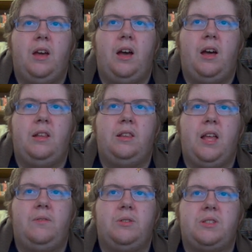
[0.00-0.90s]

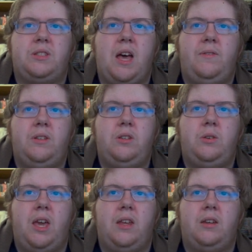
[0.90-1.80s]
Level 7,
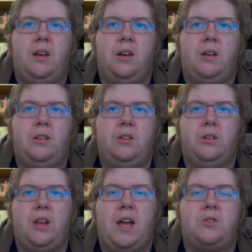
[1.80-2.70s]
you gain
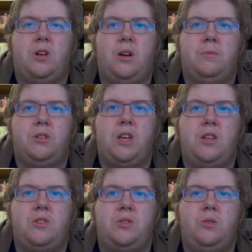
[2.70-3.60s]
your natural armor
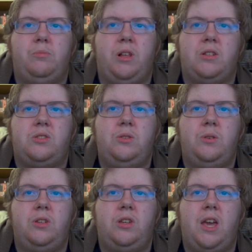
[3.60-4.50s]
changes to a
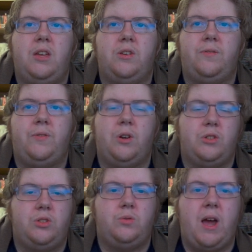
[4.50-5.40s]
+2, and you gain your
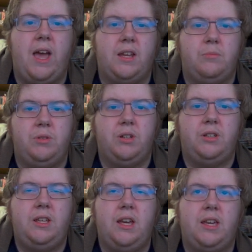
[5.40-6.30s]
first dragon
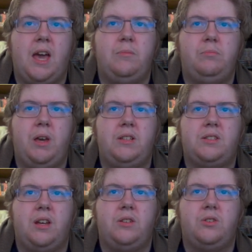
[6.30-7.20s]
ability, again
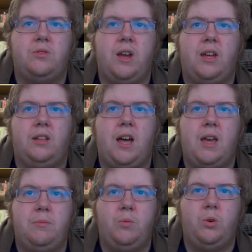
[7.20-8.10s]
based on your dragon
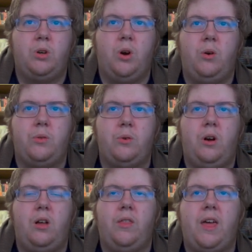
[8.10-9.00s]
alignment. We'll go through
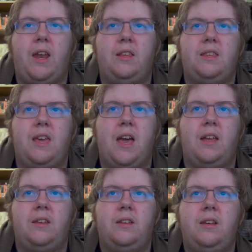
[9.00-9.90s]
all of that at the
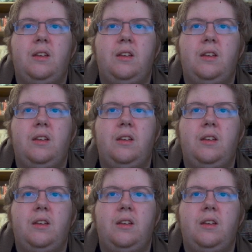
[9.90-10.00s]
end.